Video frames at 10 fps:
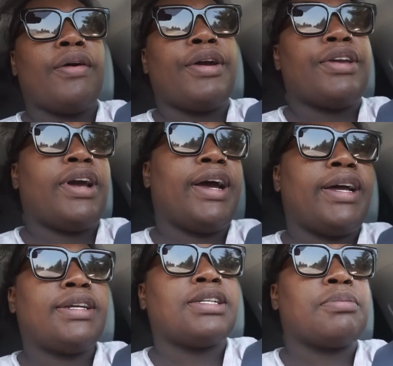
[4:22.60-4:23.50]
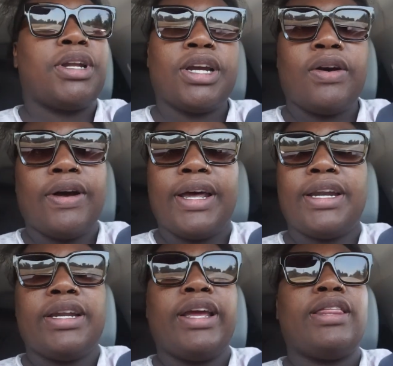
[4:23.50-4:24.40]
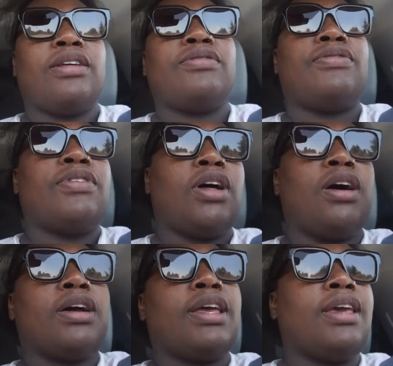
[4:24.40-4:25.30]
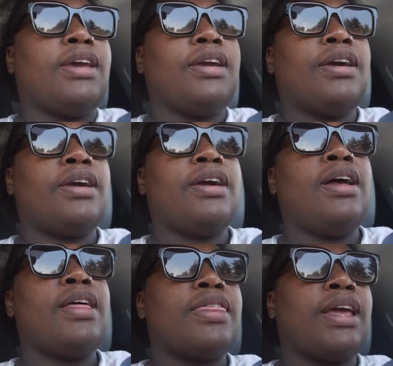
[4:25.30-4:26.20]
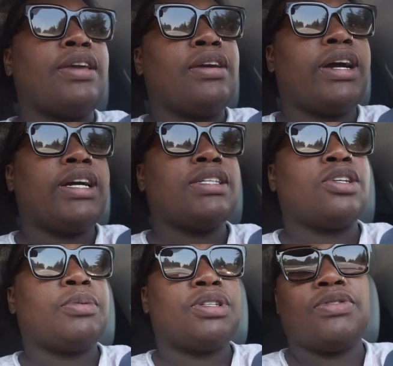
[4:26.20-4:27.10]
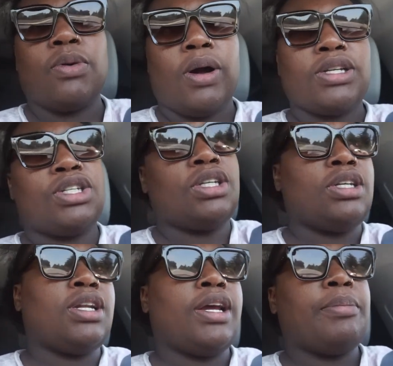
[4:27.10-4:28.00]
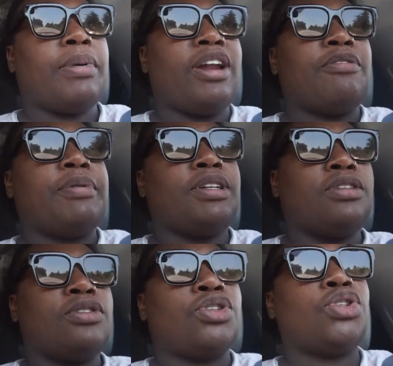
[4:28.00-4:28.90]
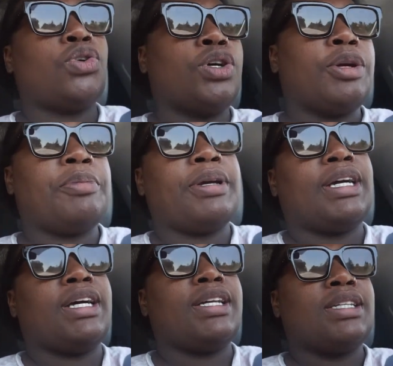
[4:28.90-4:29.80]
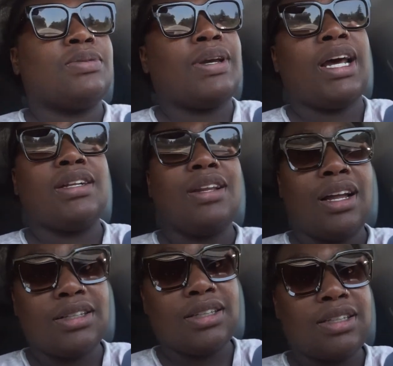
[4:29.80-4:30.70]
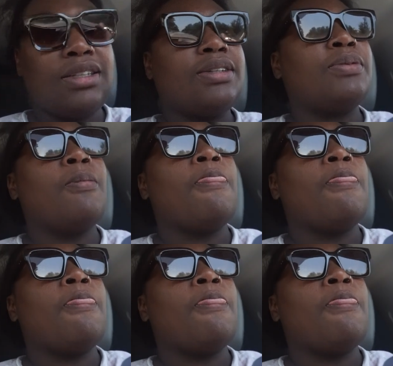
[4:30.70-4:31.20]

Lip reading: right, you guys, I'm gonna go ahead and end the vlog here. Thank you guys so much for watching. It might have been a little short because we had a lot to do.